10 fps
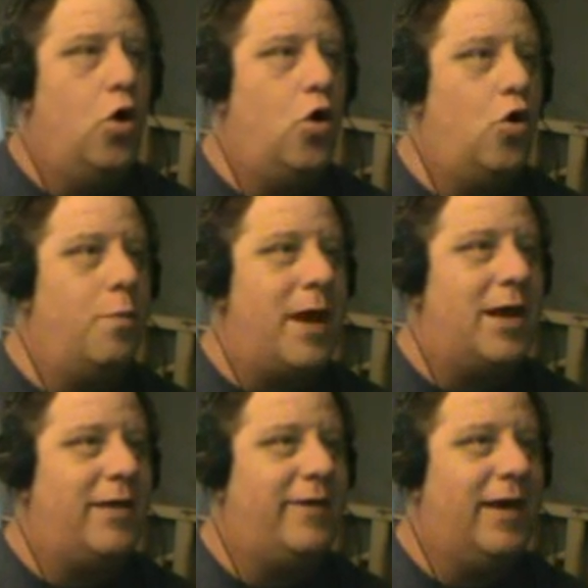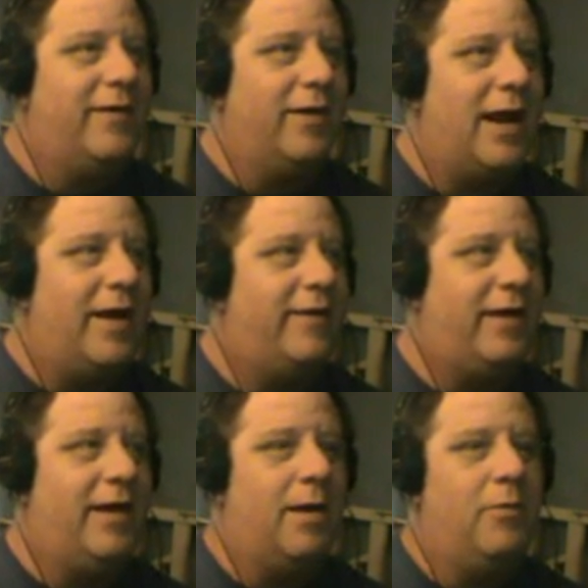Oh man, these guys are
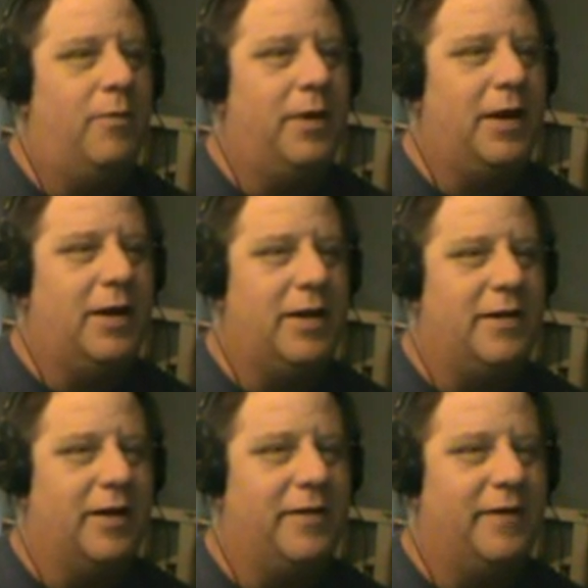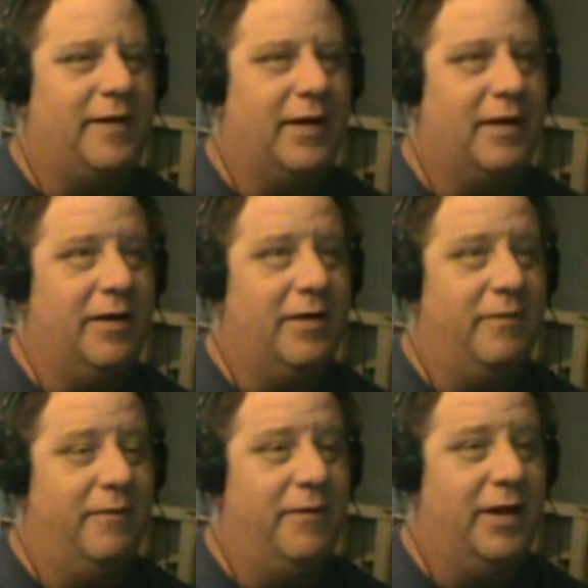nasty. I'm over here in the Delta sector, and
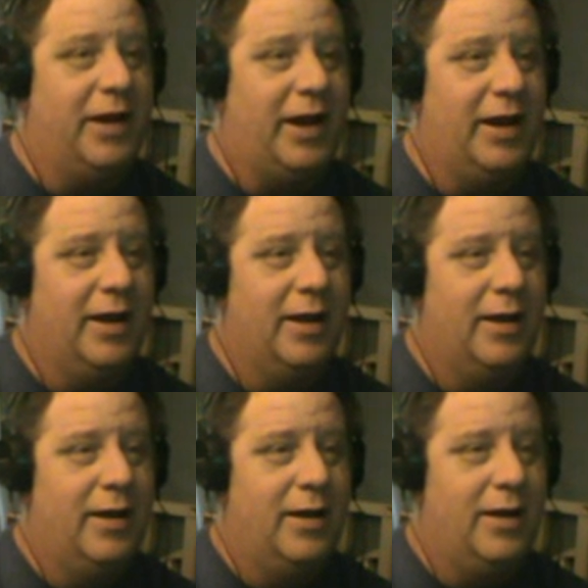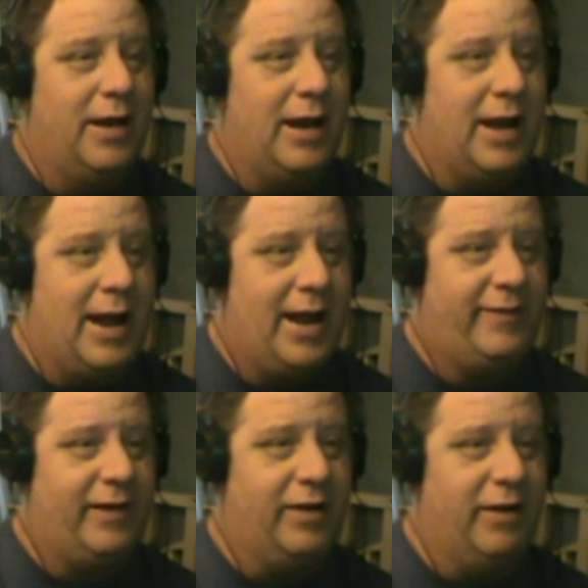they're really
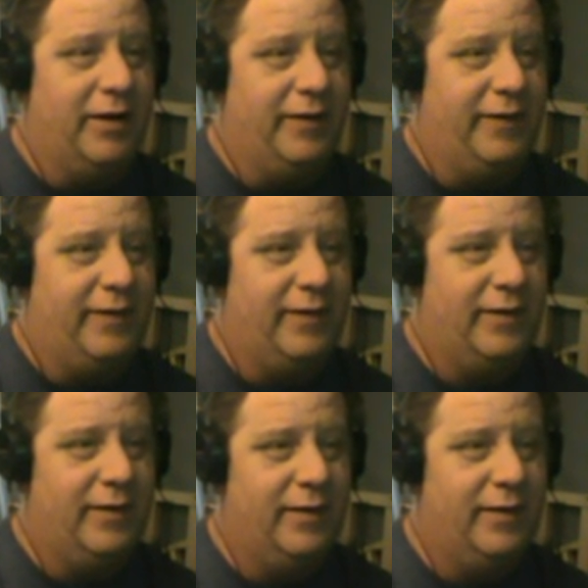nasty critters.